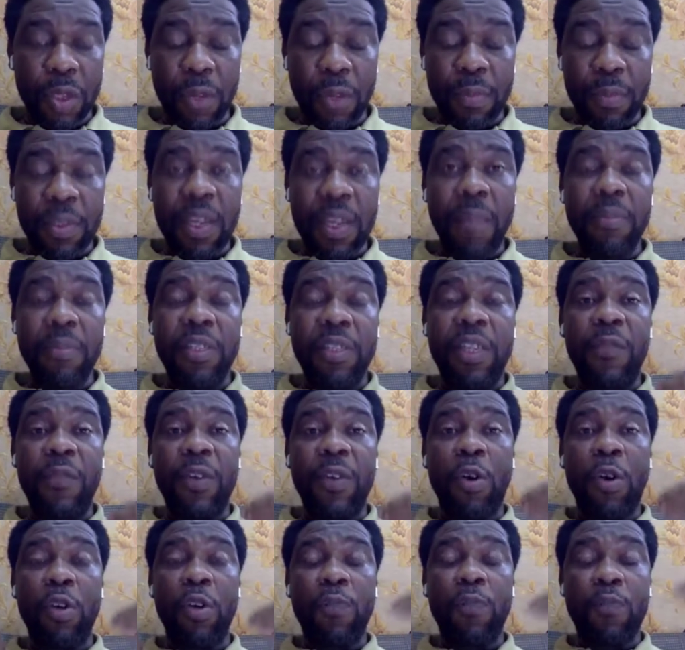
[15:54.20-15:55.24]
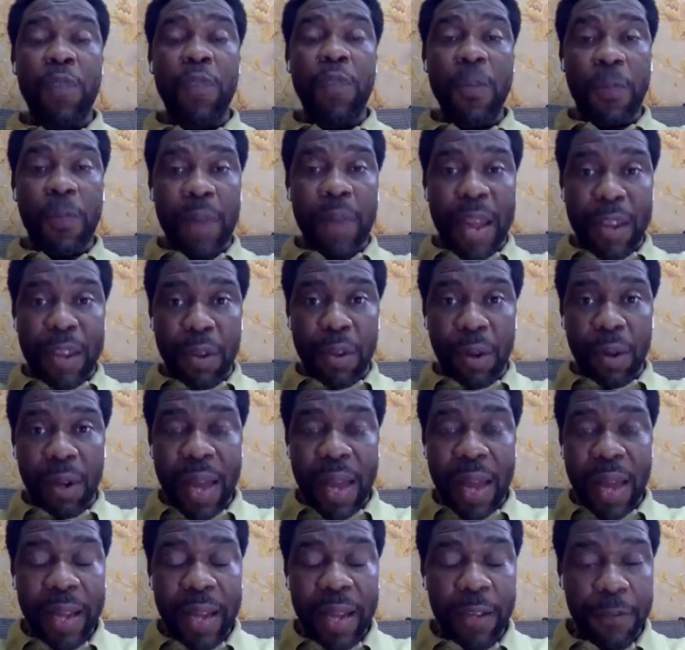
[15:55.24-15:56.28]
Sometimes difficult people are in your
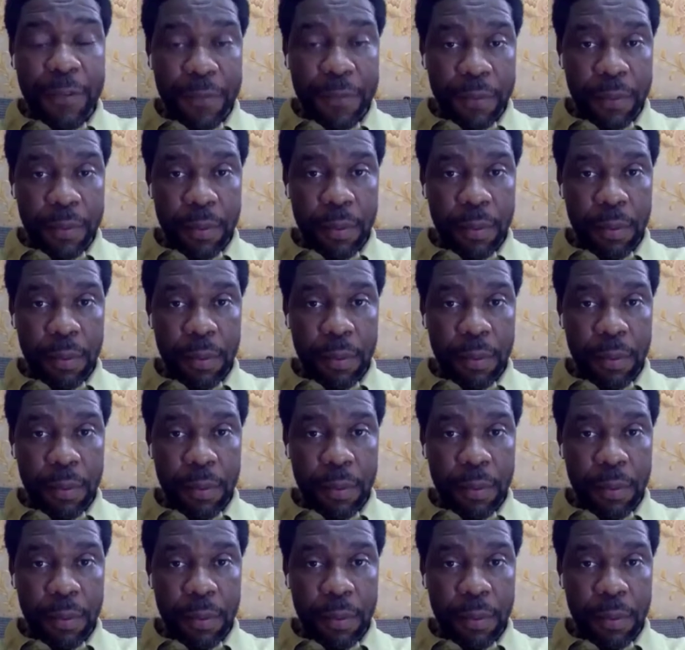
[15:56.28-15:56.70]
life